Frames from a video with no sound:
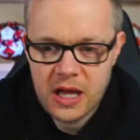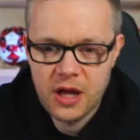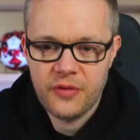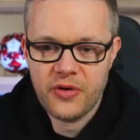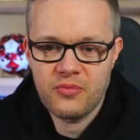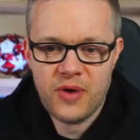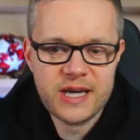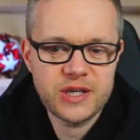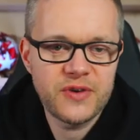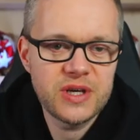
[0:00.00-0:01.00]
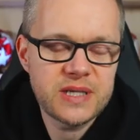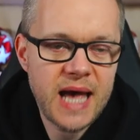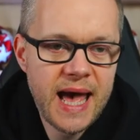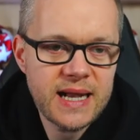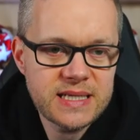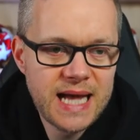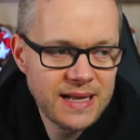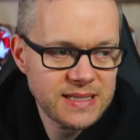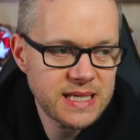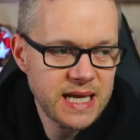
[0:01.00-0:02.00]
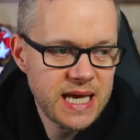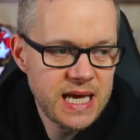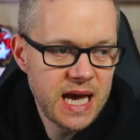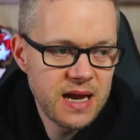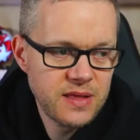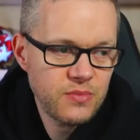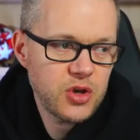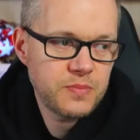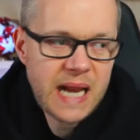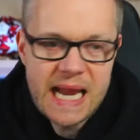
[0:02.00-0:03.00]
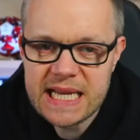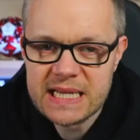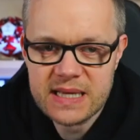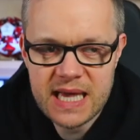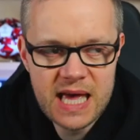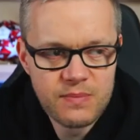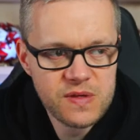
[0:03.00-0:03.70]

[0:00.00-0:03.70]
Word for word: from Rashford and Antony, and I think we could be leading the game.